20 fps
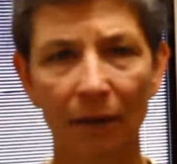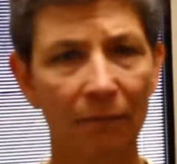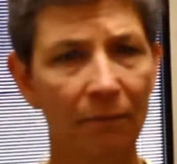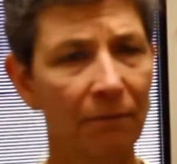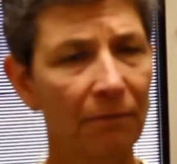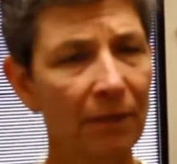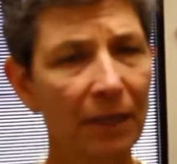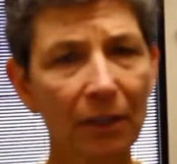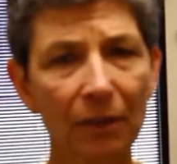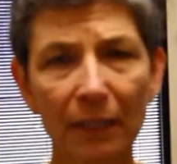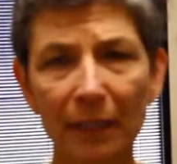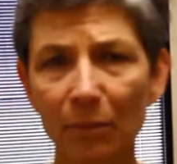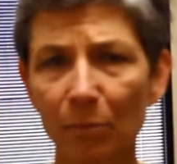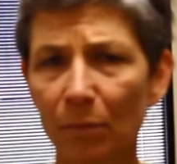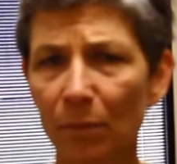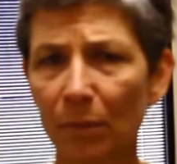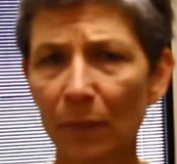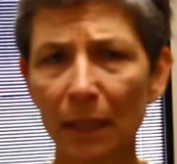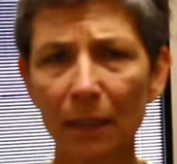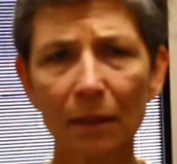very
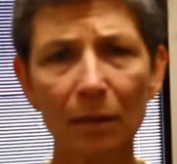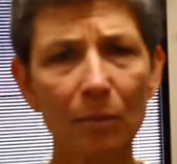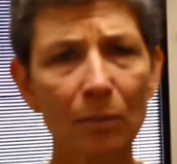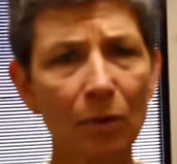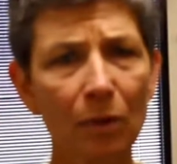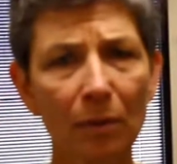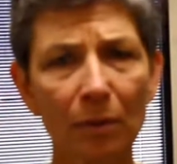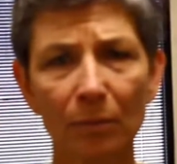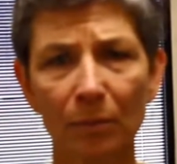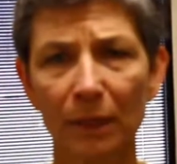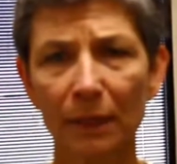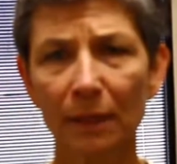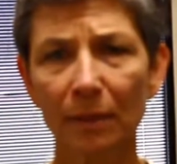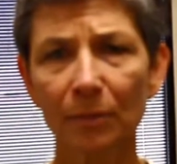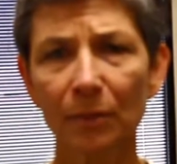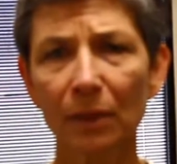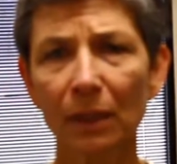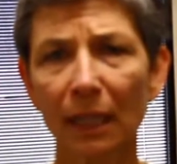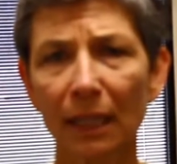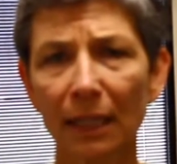minimal
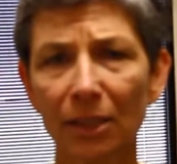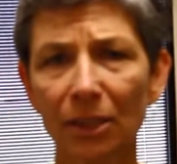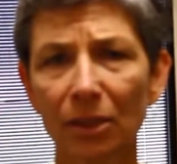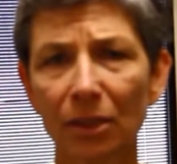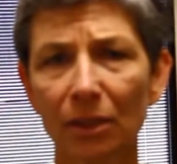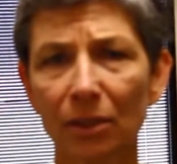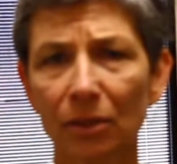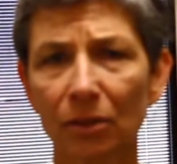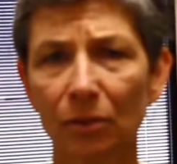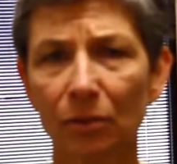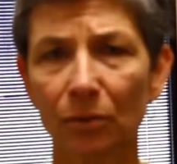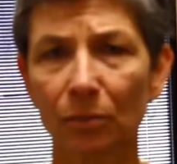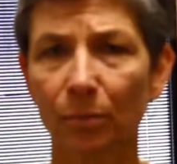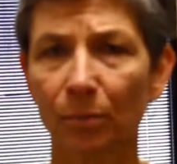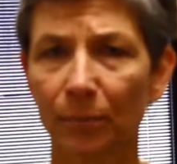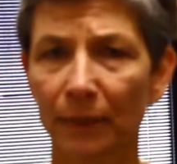manipulation to